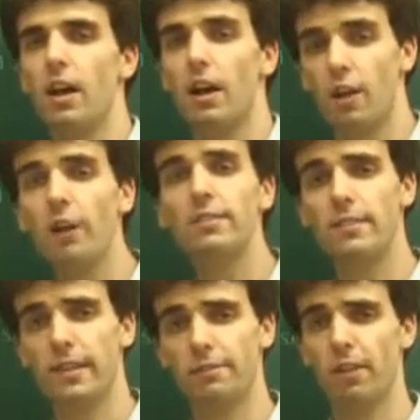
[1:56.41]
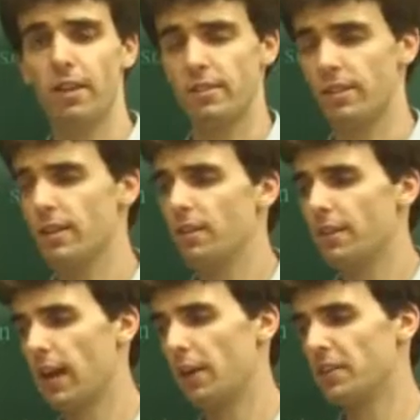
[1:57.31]
a constant x velocity
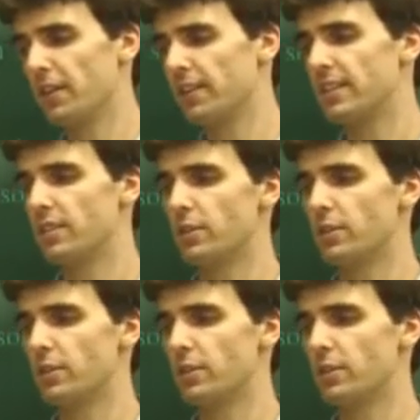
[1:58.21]
that carries it like this.